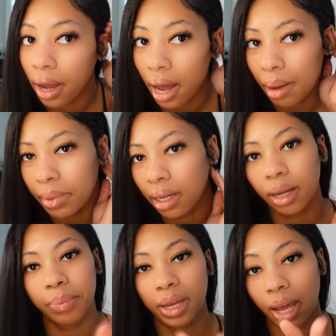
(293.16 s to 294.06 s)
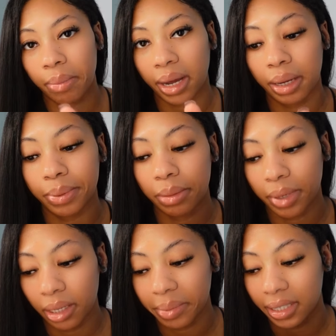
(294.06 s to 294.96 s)
y'all, I'm gonna pick y'all back up in a
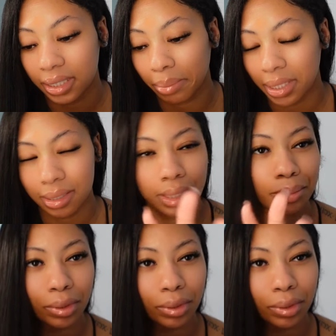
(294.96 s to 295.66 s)
minute because I'm listening to